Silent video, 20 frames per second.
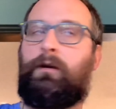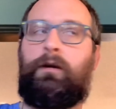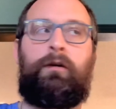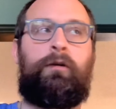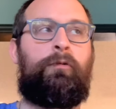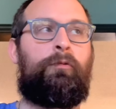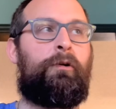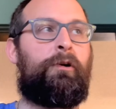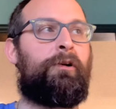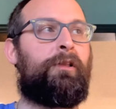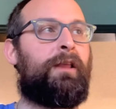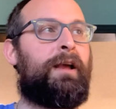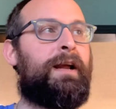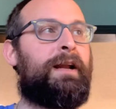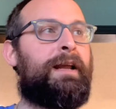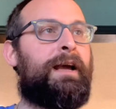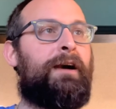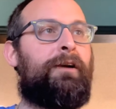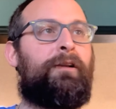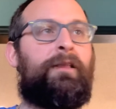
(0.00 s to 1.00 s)
Where to land,
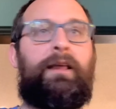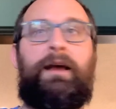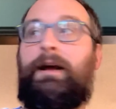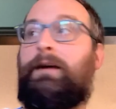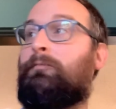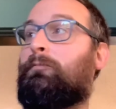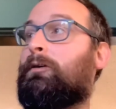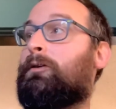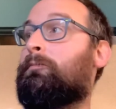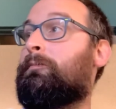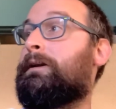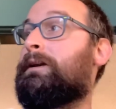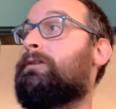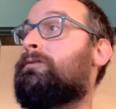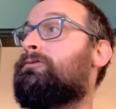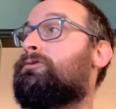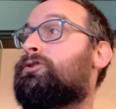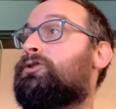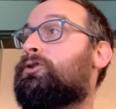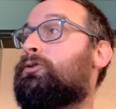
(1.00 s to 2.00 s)
how to land, what we
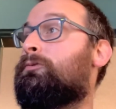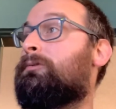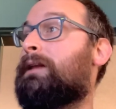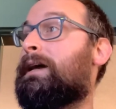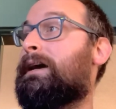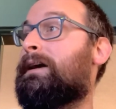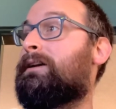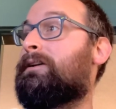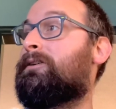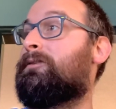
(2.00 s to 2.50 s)
use to land.